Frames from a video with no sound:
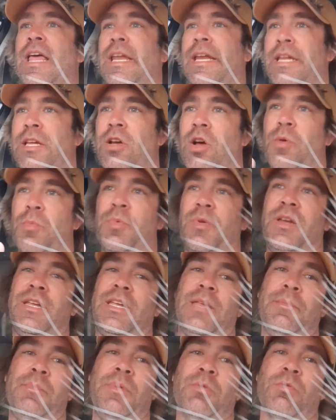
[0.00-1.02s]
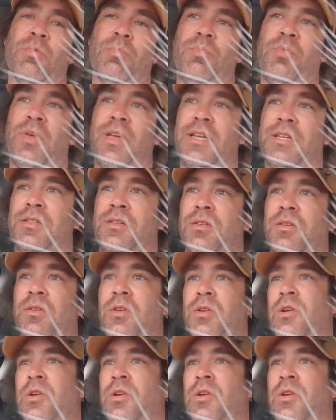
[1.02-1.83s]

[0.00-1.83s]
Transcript: any company can be replaced.